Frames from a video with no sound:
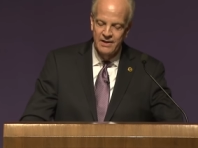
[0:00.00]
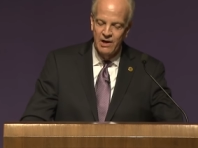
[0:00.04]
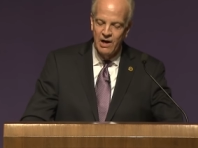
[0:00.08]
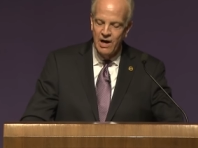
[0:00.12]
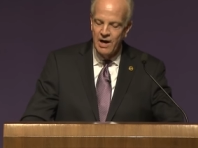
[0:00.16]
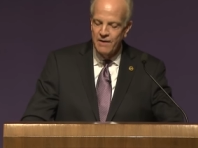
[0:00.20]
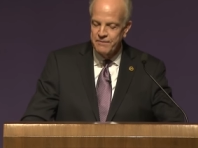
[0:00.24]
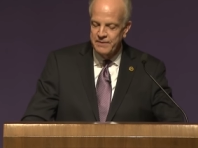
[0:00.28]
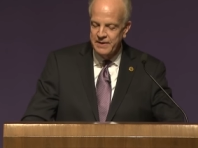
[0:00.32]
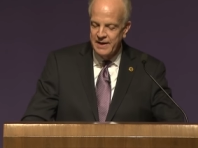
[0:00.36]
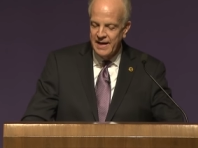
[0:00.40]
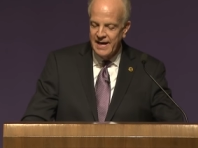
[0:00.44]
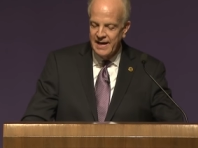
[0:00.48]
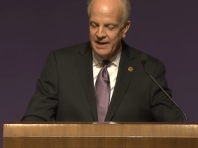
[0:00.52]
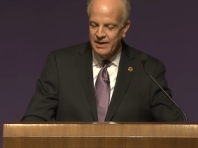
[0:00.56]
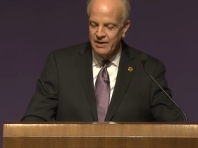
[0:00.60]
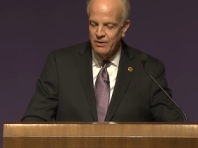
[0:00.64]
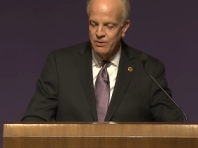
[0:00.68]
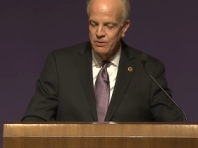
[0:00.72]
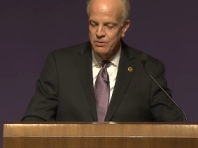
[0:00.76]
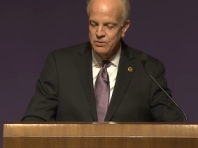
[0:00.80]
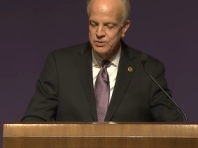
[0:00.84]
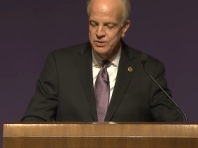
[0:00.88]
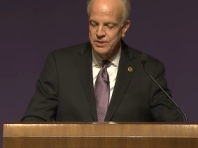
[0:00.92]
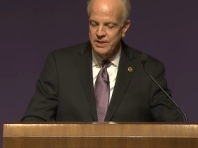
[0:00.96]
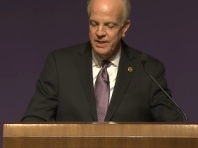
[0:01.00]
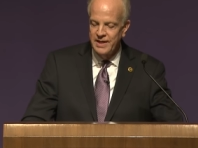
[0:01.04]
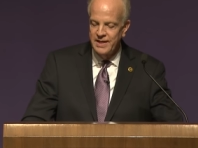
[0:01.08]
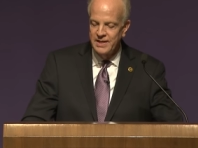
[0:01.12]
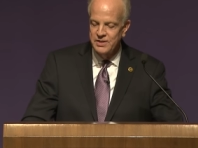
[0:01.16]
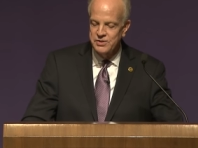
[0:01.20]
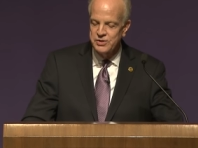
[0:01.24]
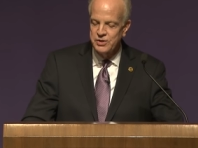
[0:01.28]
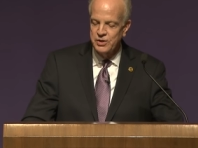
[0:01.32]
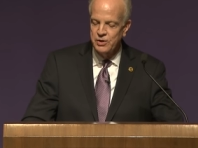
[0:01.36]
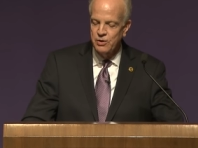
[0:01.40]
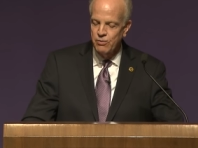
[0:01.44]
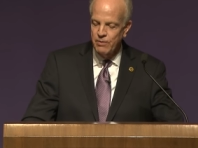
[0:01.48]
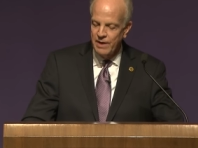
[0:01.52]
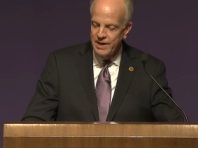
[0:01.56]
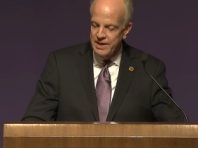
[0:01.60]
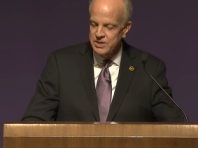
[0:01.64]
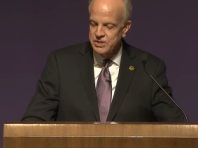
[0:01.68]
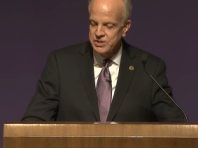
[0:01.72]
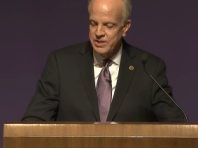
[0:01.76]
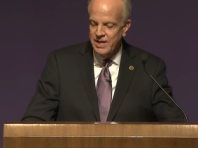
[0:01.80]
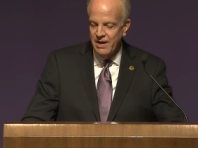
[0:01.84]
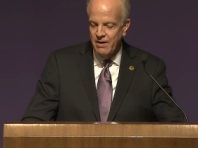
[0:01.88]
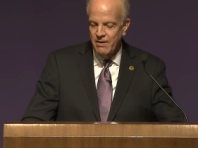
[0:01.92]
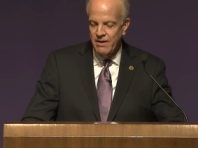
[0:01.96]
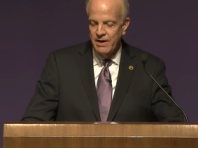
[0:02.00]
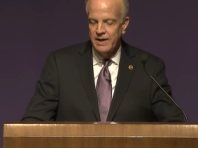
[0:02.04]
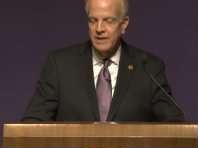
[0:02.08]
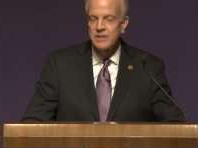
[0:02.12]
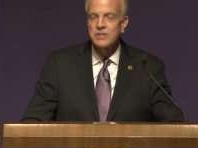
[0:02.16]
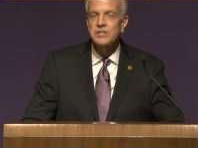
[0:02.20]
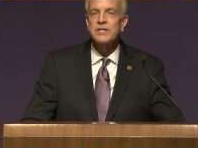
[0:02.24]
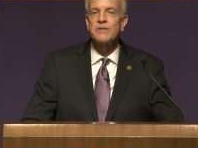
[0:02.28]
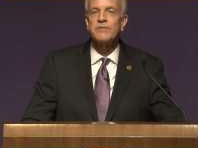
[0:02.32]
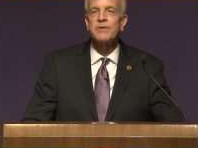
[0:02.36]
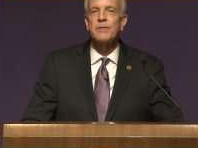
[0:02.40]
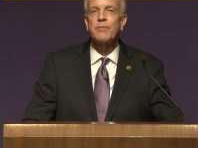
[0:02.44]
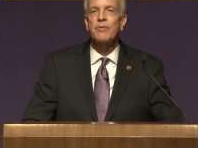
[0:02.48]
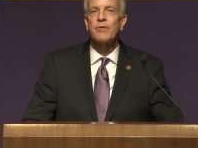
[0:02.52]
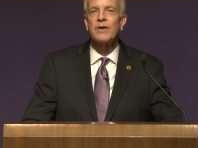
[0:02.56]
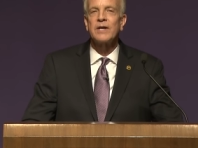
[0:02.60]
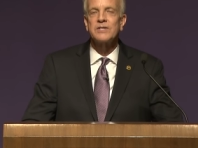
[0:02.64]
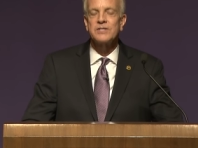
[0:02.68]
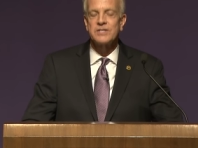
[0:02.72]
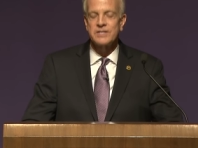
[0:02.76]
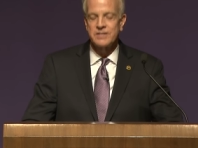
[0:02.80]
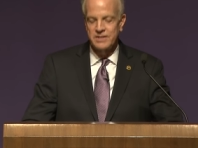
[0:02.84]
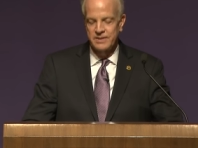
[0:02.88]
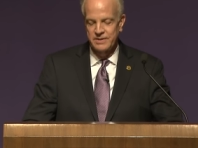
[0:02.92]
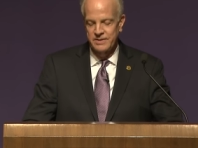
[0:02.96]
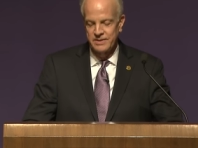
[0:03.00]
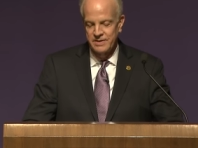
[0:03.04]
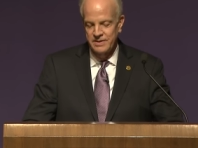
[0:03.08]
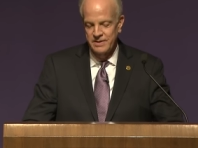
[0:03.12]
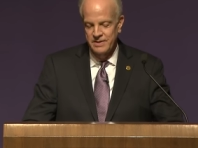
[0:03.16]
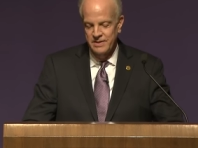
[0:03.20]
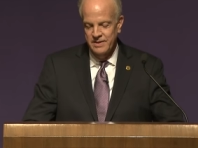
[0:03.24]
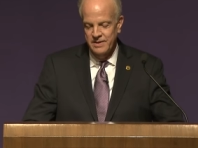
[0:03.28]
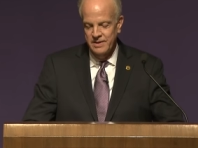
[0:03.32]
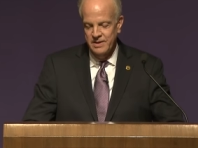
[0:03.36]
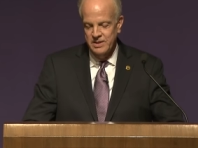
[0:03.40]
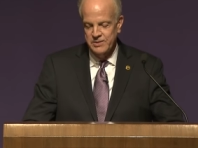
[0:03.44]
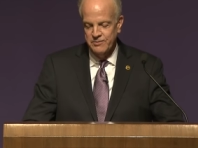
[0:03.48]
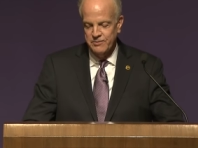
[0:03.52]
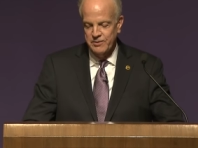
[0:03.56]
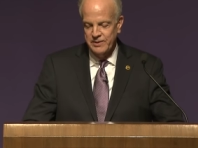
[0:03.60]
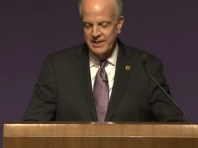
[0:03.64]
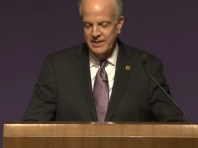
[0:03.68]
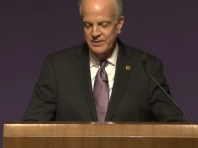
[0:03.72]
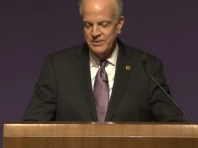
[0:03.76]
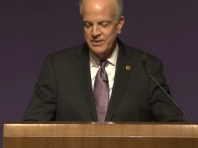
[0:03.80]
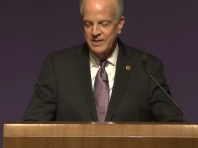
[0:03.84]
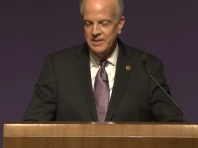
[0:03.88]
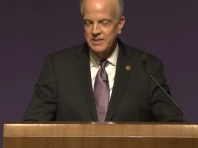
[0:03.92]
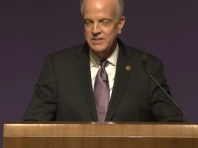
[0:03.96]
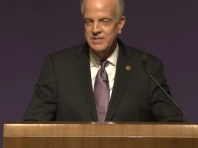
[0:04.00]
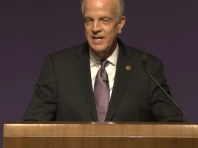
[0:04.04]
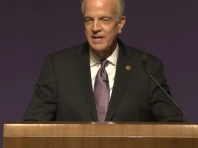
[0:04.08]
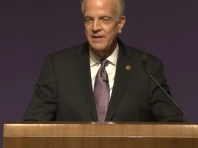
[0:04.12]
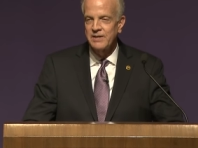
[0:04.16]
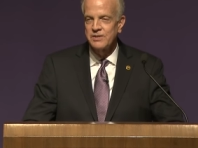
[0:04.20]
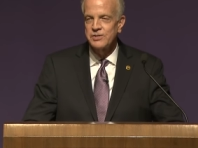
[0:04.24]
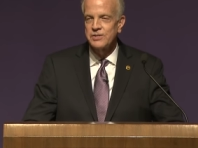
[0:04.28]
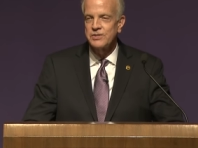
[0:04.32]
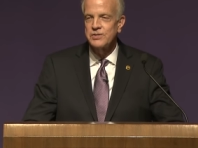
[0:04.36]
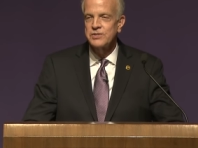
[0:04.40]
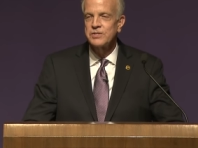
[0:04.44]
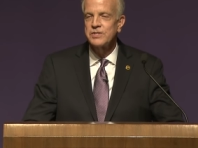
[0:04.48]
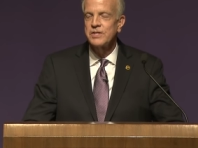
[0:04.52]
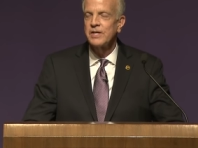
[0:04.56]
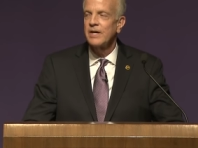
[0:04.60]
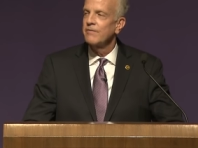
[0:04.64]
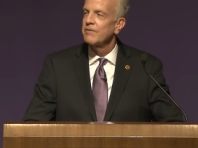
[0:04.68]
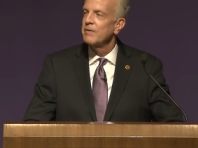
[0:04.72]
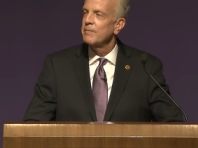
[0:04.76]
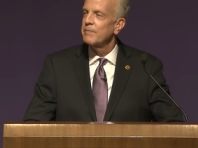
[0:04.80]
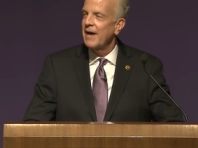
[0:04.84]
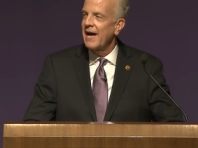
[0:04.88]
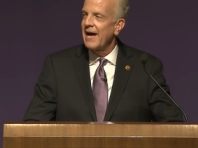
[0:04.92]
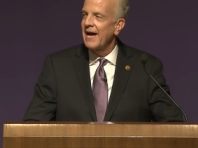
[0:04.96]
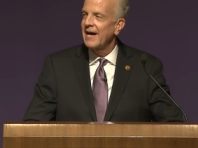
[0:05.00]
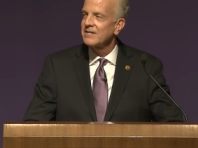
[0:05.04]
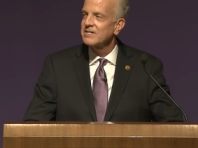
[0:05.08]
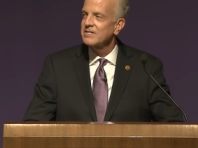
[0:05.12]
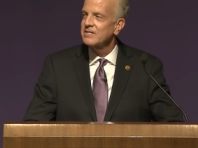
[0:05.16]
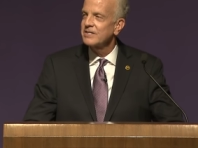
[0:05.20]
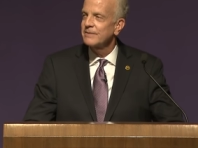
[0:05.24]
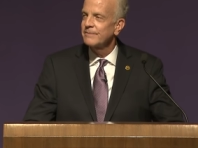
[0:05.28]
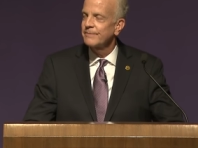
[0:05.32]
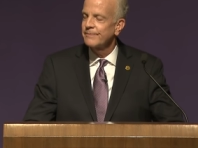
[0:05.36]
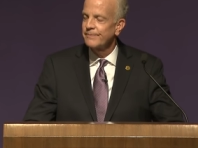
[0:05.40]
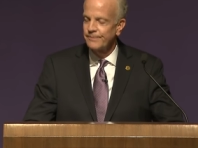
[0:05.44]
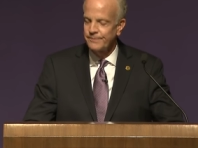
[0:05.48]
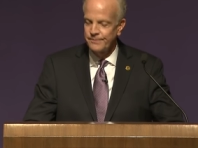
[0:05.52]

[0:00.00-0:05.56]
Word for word: often echoes, it is the greatest arrogance of the present to forget the intelligence of the past.